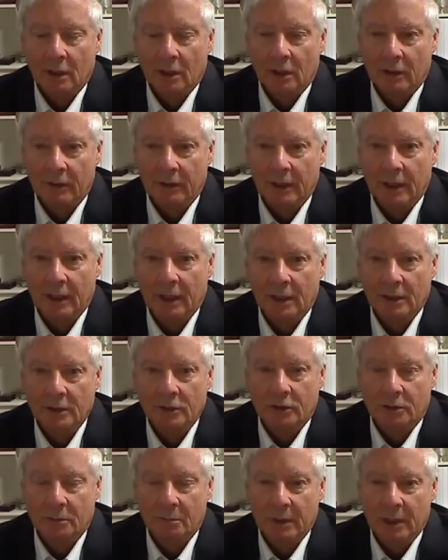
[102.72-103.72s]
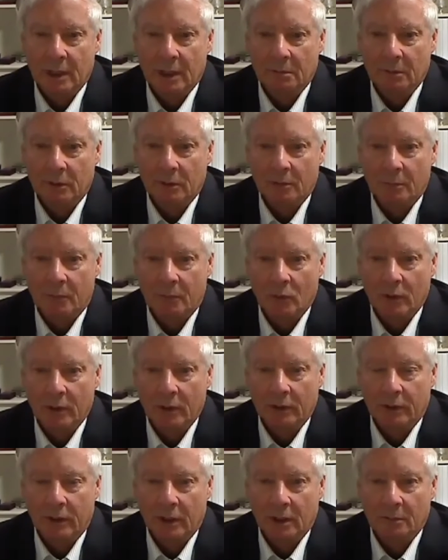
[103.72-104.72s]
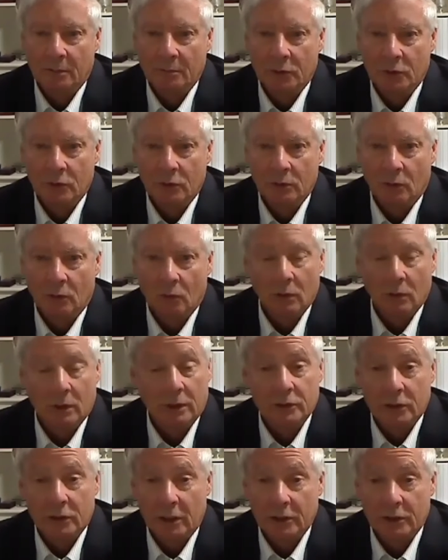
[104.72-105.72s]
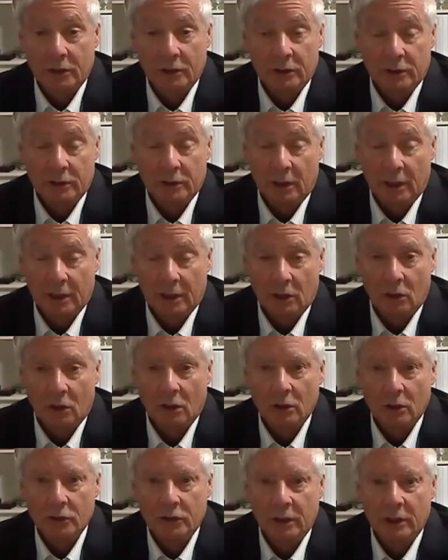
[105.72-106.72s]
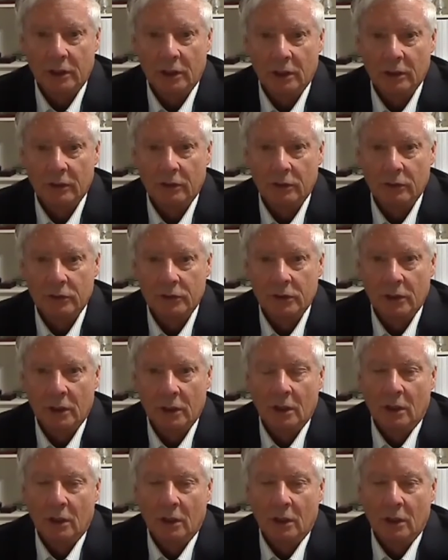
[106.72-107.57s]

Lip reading: then to be able to point them to organizations like ours and others